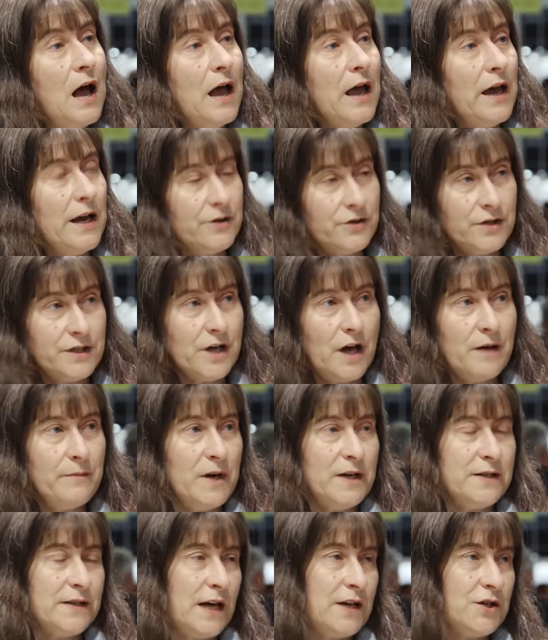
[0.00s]

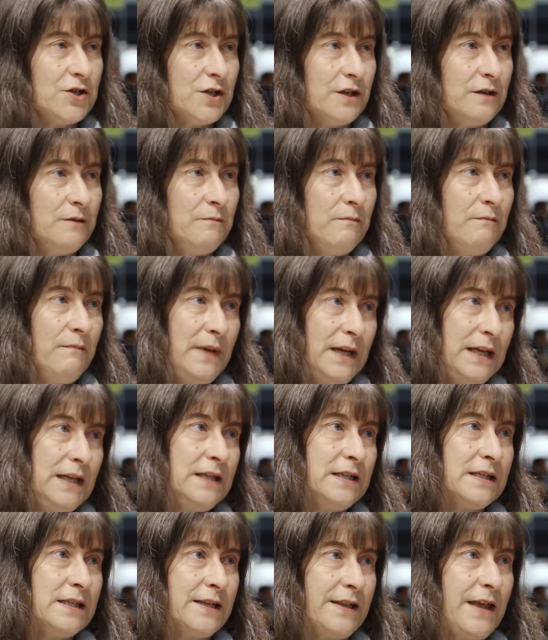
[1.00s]
Heterodimerization
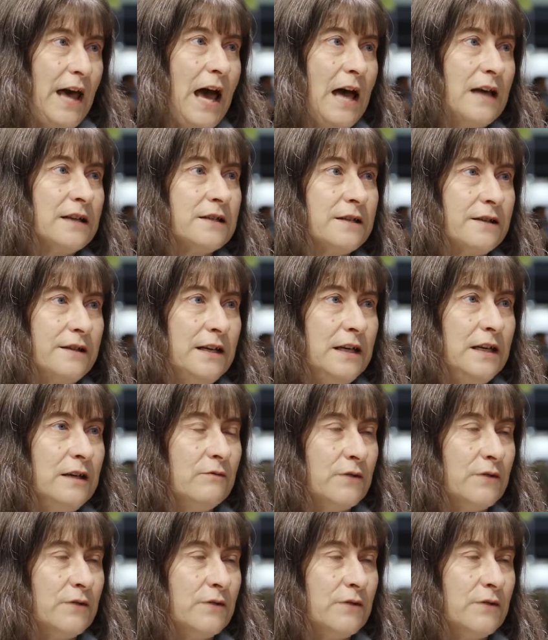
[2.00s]
means that the